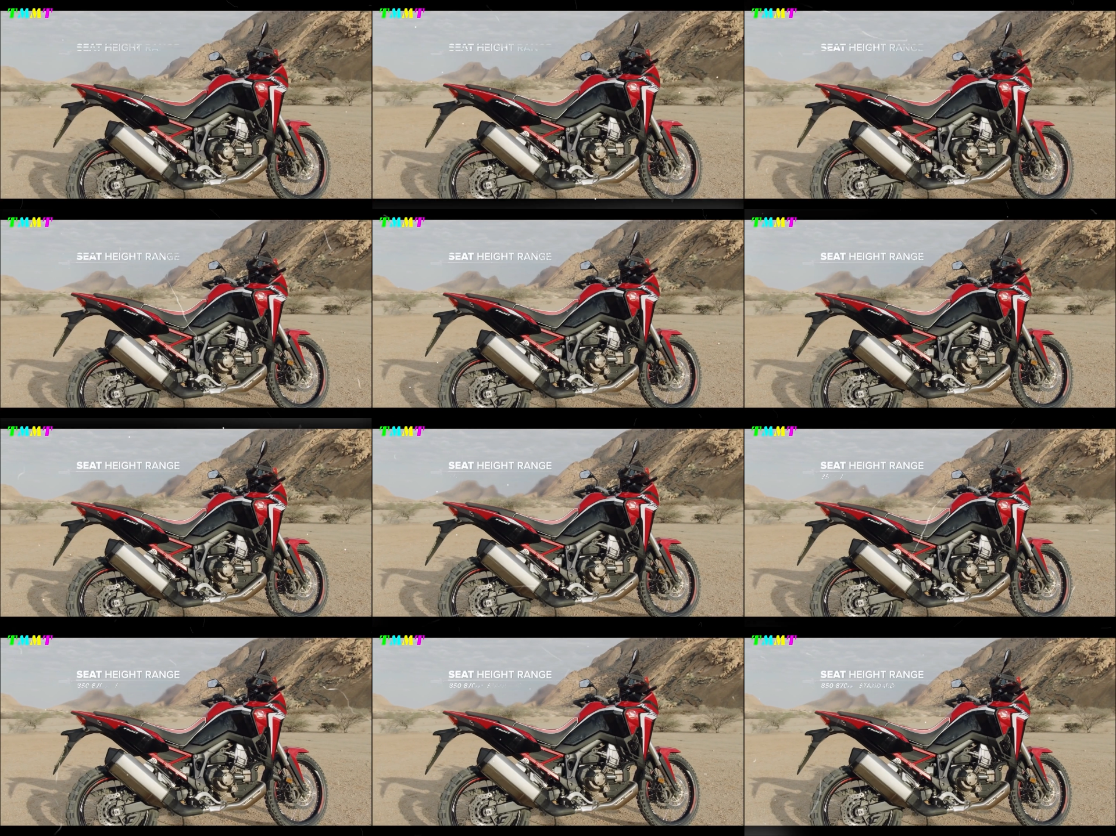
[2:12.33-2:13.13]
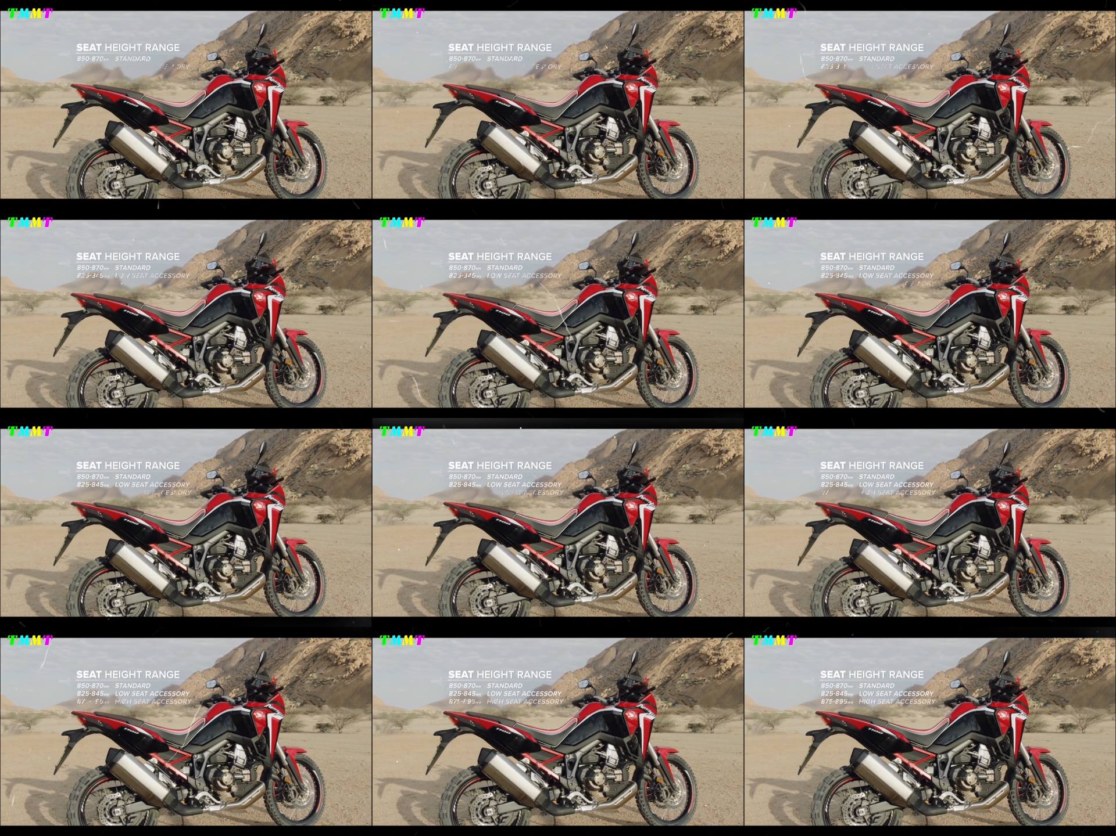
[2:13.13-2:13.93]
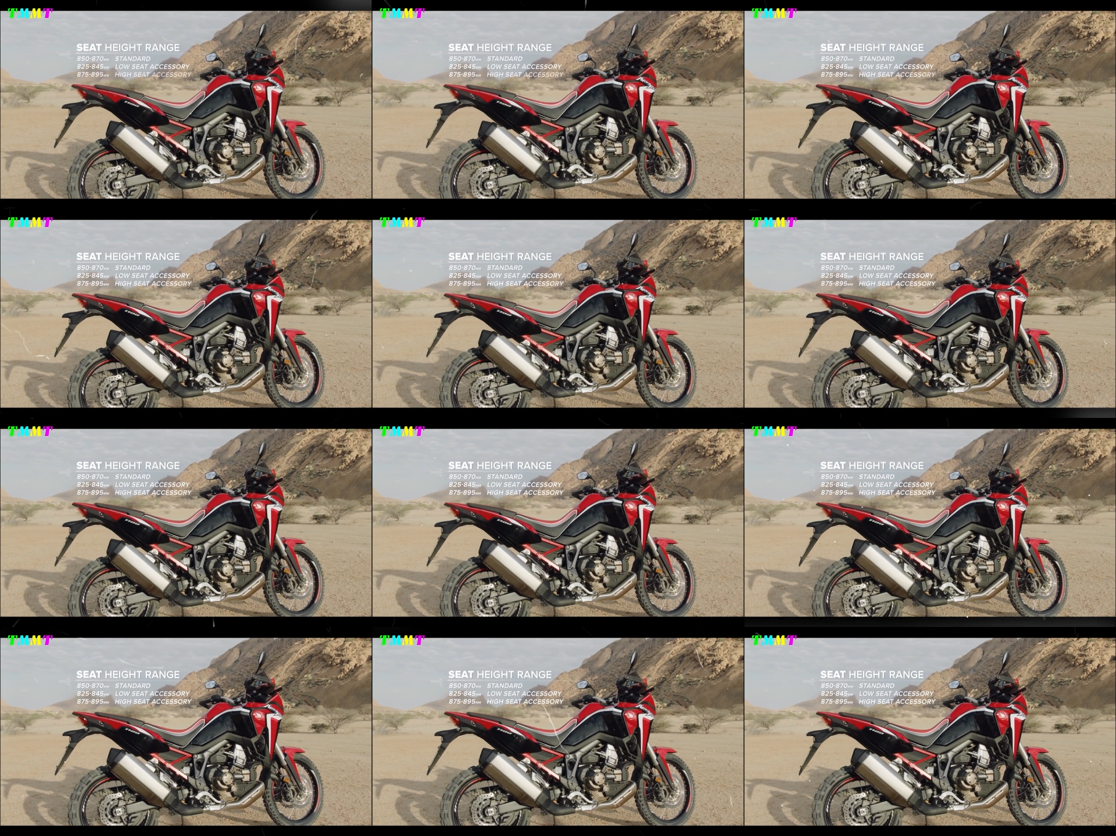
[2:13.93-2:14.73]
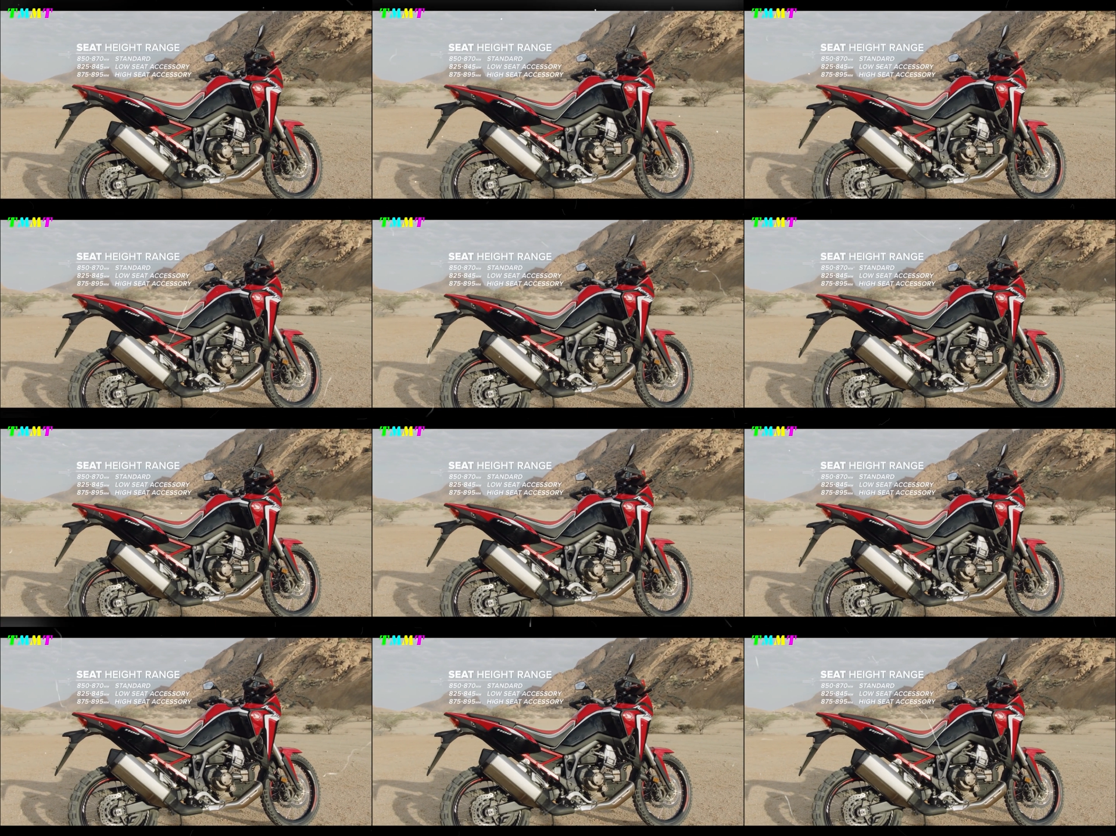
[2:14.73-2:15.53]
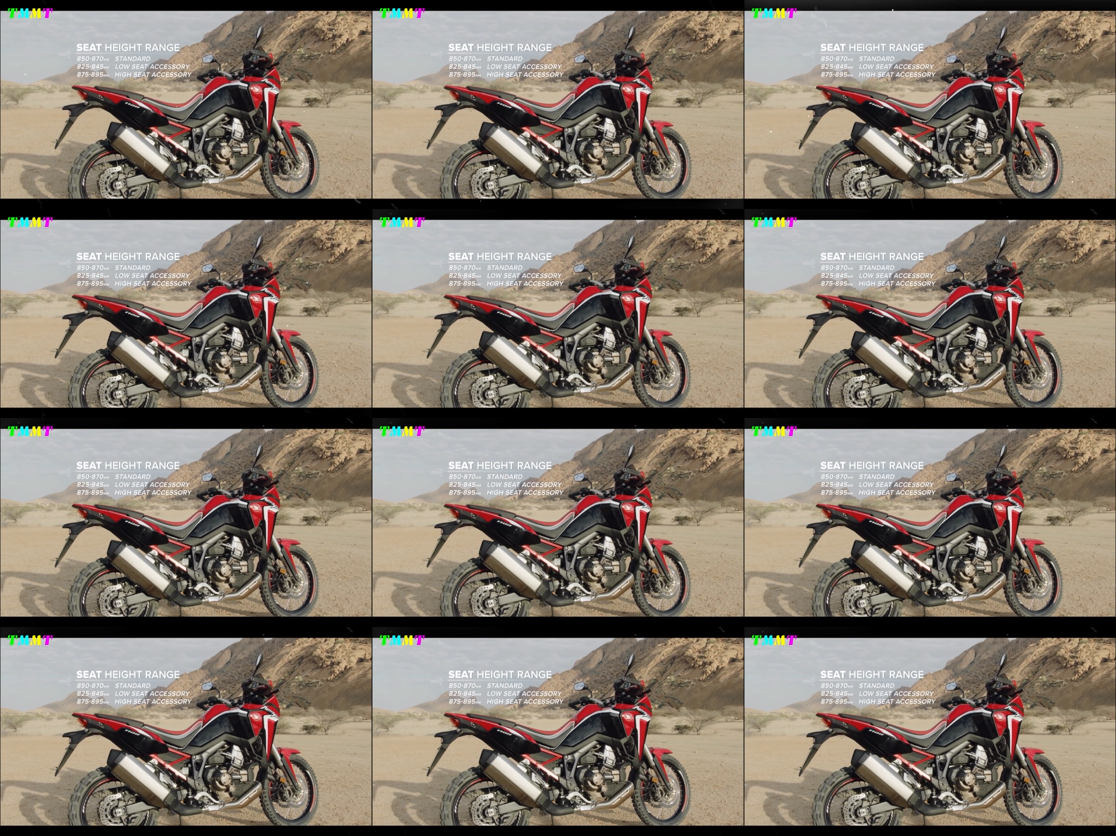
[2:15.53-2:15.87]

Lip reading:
(no speaker visible)